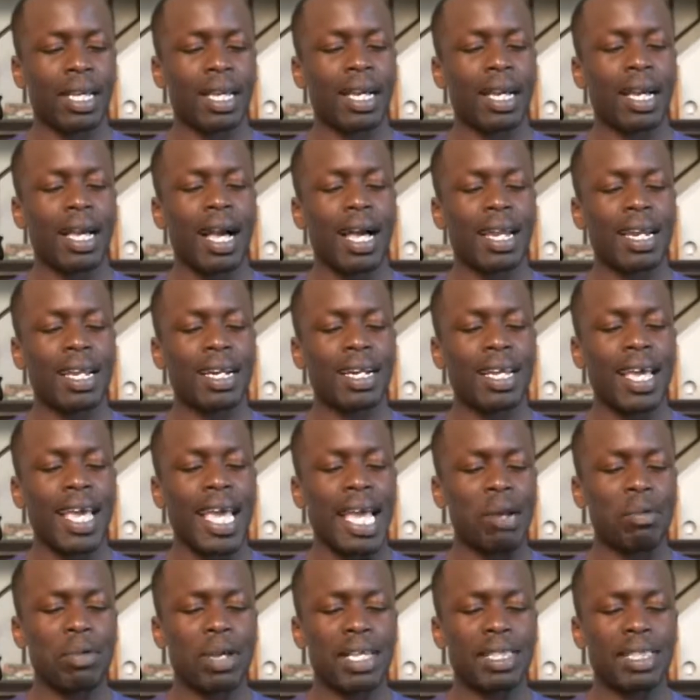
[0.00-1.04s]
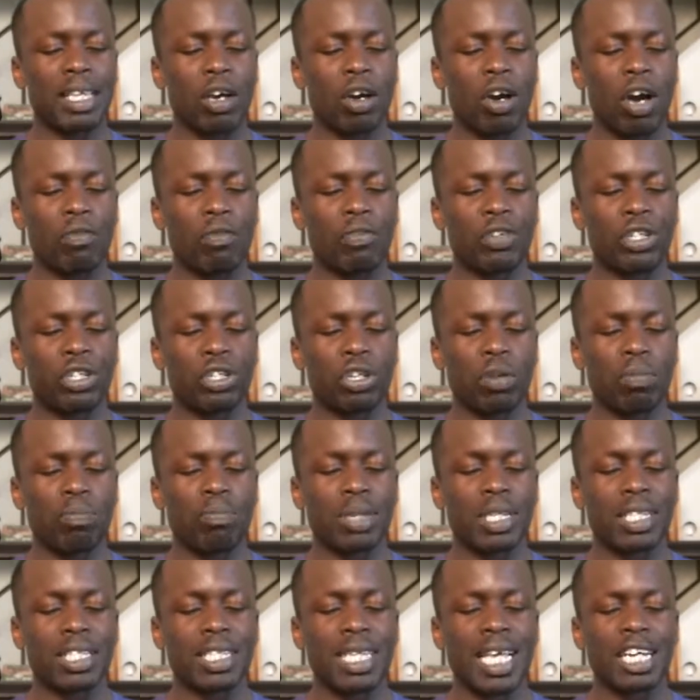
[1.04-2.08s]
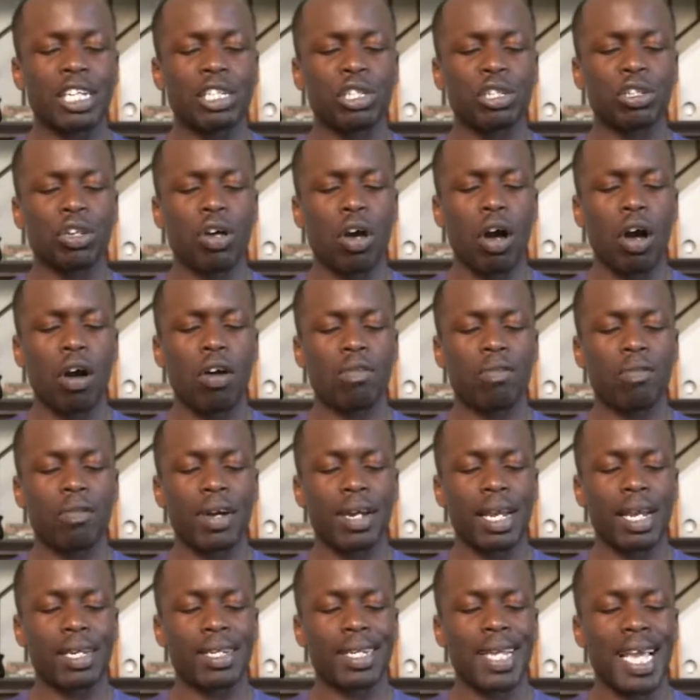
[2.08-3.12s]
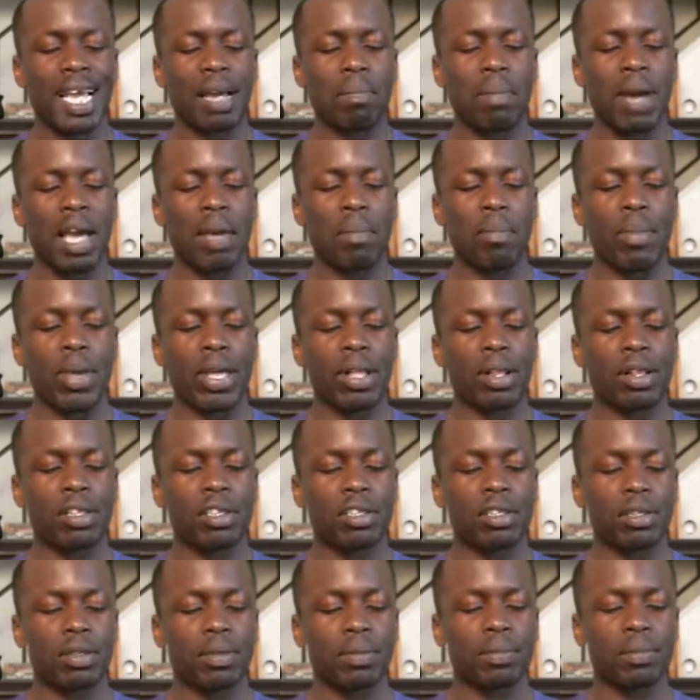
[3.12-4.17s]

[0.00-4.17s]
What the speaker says: Can an area in the coffee shop be sectioned off when I take my meals?